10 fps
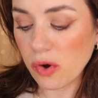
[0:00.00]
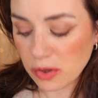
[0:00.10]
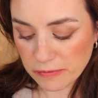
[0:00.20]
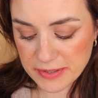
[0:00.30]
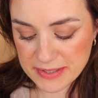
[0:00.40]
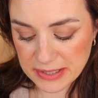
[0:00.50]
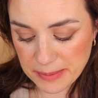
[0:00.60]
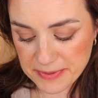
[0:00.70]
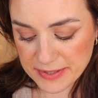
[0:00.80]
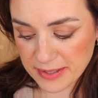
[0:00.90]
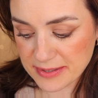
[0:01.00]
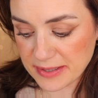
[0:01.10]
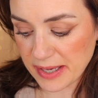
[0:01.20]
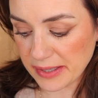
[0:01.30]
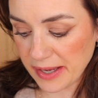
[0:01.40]
all of these lipsticks
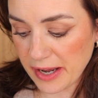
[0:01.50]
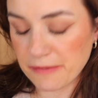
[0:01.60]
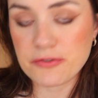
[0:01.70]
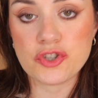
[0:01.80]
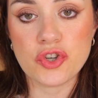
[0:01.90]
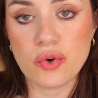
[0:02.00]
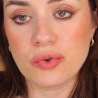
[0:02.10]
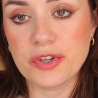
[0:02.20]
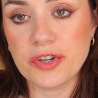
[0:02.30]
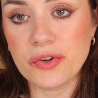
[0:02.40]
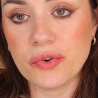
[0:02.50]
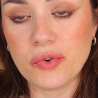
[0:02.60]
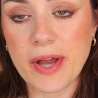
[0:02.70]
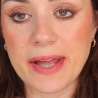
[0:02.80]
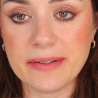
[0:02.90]
that I've shown
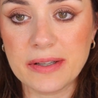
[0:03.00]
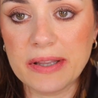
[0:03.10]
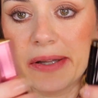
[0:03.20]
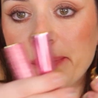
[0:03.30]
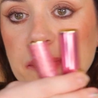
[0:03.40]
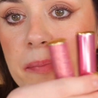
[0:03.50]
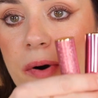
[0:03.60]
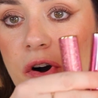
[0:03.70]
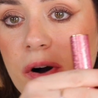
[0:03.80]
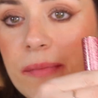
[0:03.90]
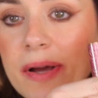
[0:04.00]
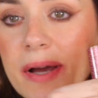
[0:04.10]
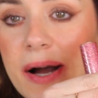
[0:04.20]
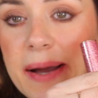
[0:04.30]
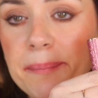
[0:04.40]
you and the lip balm,
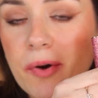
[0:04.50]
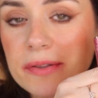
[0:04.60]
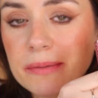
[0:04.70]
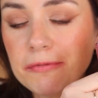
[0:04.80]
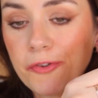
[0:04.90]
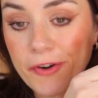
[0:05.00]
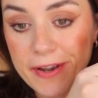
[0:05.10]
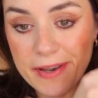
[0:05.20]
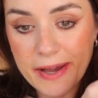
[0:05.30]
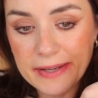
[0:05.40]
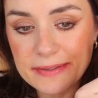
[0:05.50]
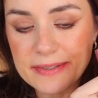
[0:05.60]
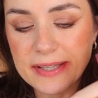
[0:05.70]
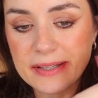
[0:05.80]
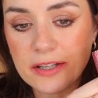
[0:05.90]
I bought them for
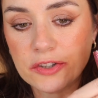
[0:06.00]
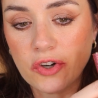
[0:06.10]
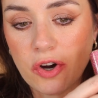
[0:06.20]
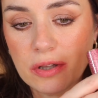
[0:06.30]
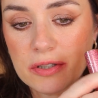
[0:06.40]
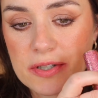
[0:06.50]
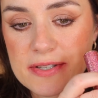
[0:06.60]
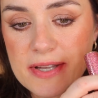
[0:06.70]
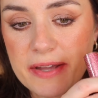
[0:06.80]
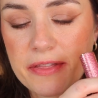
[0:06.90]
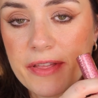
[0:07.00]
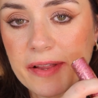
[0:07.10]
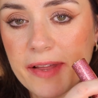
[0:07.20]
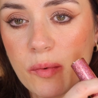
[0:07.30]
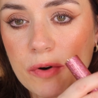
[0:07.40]
$19. I
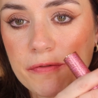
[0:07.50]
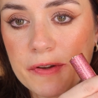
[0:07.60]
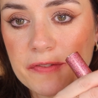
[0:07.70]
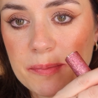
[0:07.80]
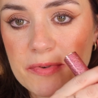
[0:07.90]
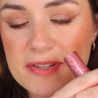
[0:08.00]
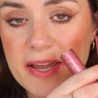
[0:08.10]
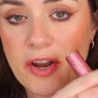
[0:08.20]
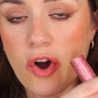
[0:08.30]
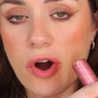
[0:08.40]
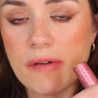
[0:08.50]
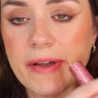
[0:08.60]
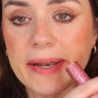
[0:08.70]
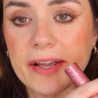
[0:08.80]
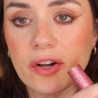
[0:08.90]
think they were 50% off,
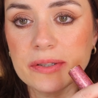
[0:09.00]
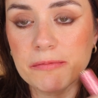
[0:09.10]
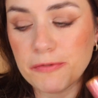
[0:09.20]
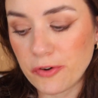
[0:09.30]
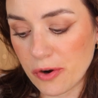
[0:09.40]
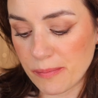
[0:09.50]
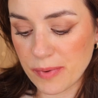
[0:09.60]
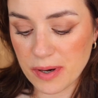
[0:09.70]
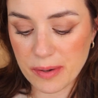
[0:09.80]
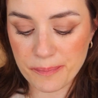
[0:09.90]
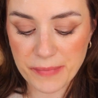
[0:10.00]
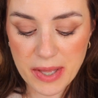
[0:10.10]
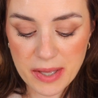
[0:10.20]
and I got them from